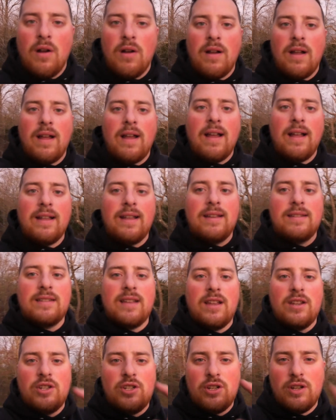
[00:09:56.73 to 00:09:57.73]
right, I guess
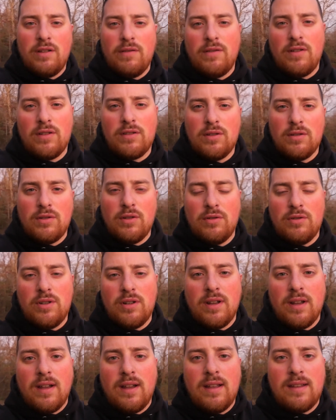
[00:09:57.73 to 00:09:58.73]
I should have also told
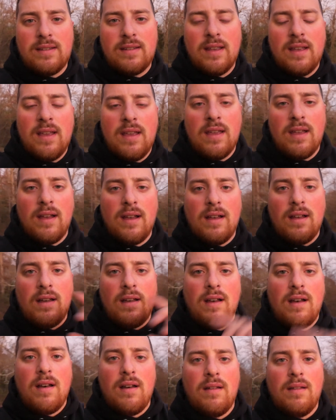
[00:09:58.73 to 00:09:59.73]
you guys
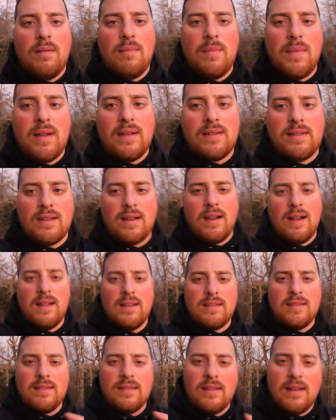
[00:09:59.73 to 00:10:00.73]
my
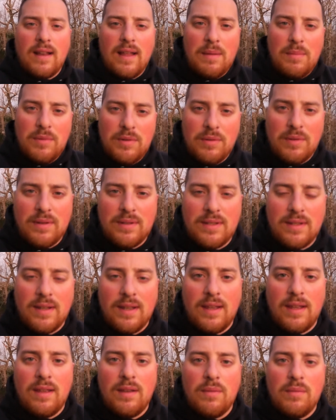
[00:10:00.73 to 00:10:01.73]
sides that I am doing
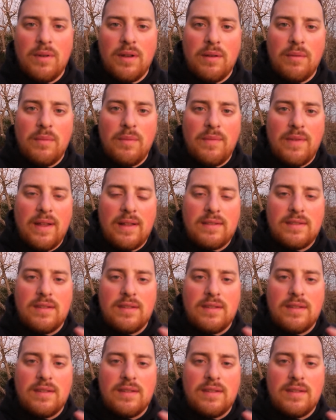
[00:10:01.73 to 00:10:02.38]
today. We've got